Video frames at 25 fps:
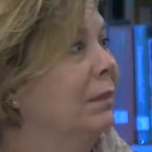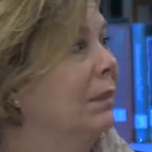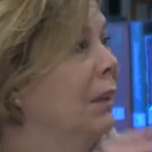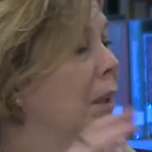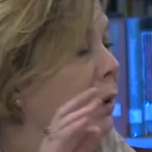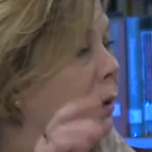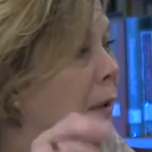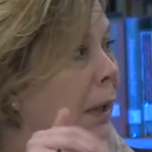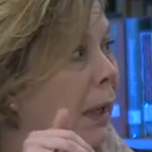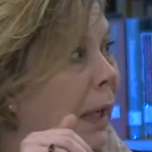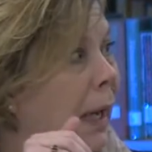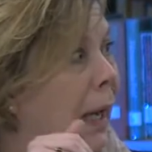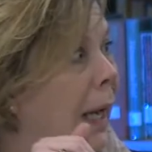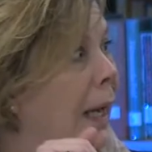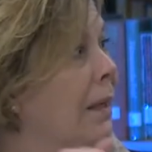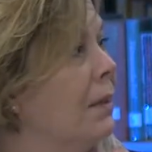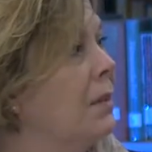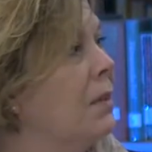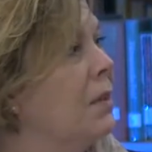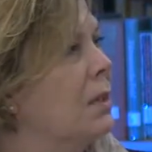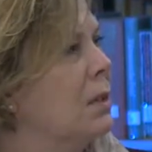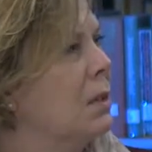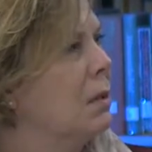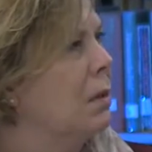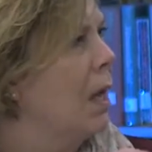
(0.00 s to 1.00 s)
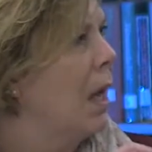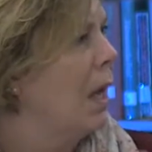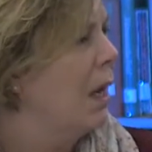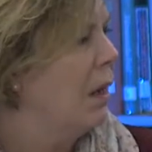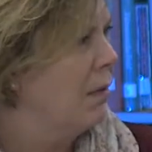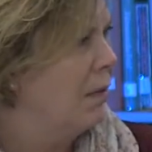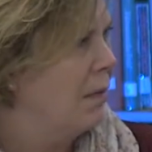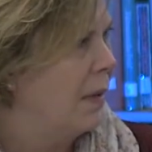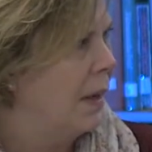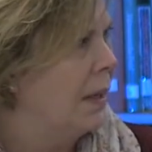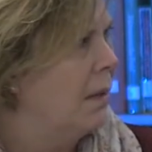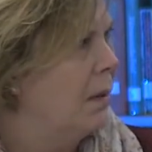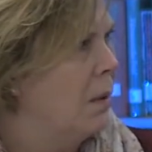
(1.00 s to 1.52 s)
hurricanes, do they
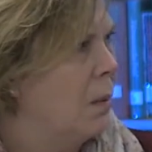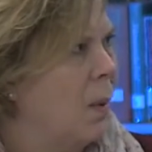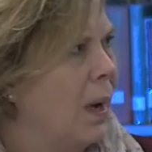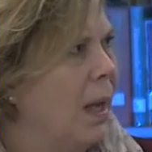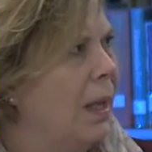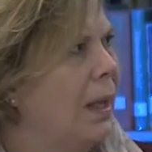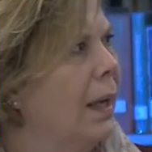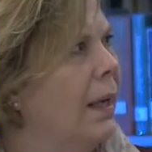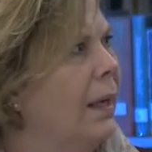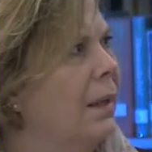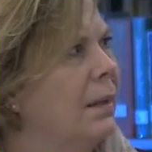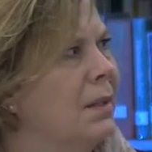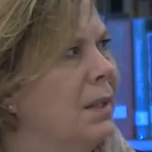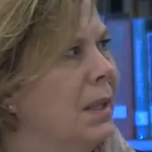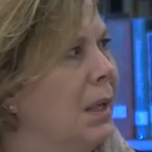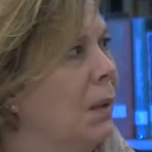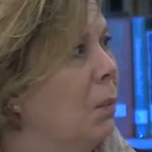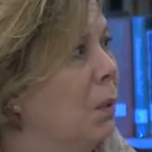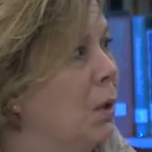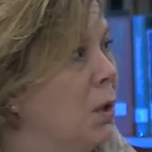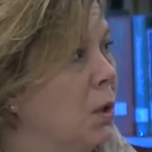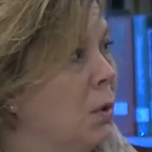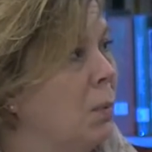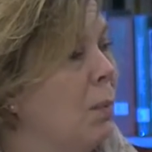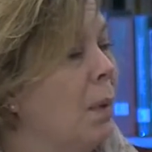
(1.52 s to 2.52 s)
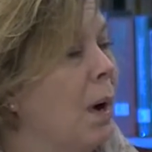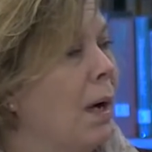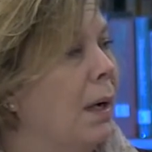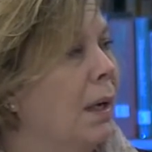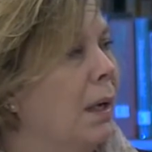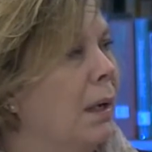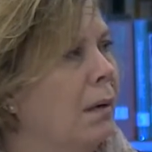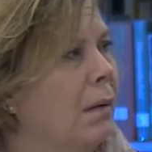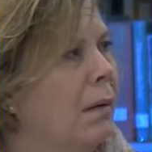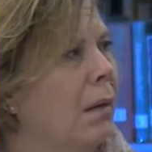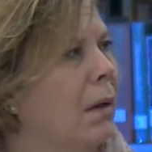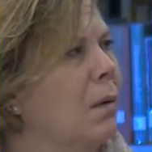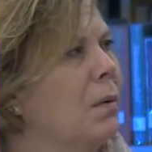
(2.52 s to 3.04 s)
affect the wetlands, and would you
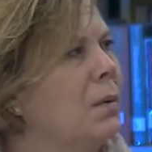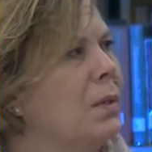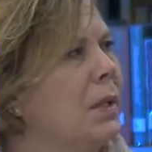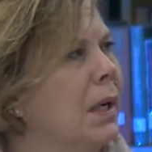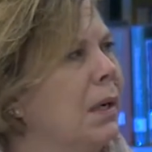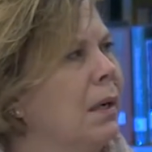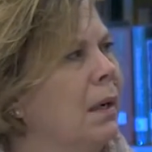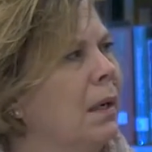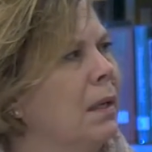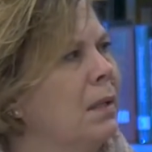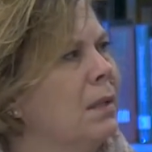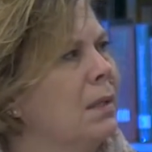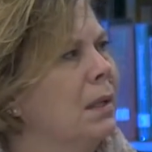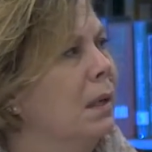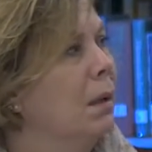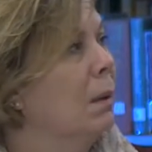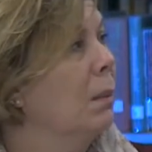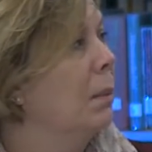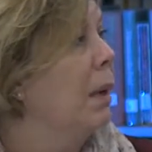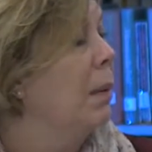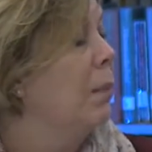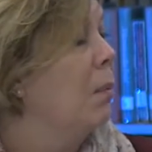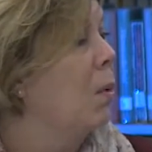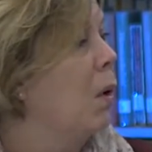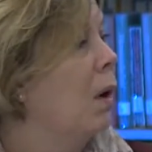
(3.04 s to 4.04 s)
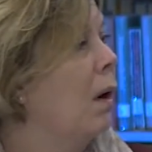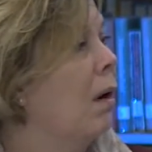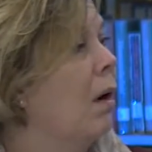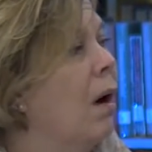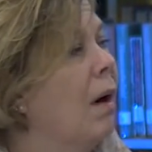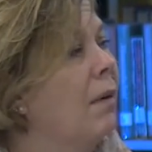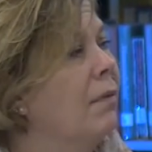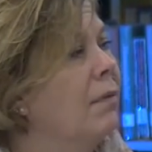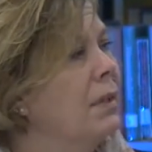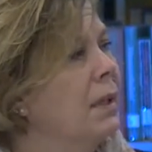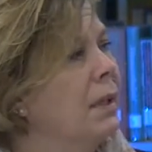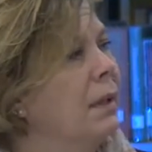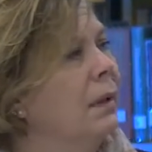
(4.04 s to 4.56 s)
monitor those areas a little bit more
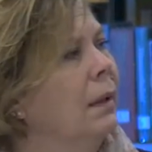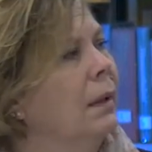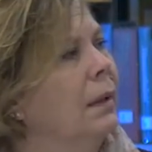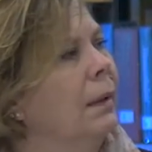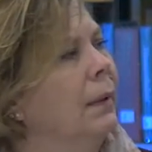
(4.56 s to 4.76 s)
often?